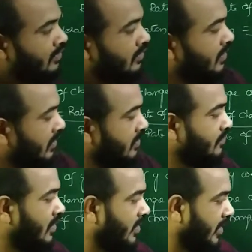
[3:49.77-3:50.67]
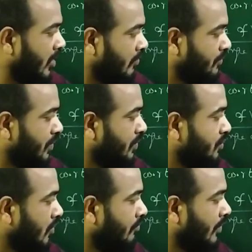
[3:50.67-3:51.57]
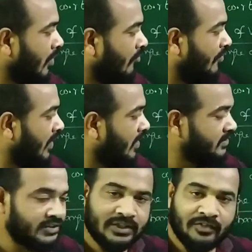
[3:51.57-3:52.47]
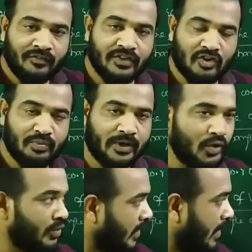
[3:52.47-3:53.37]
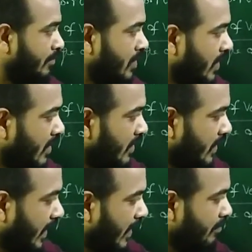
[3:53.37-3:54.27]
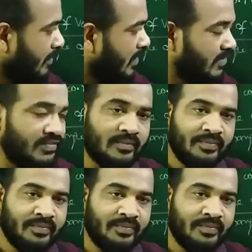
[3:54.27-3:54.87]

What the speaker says: that is rate of change of velocity with respect to time. Here time is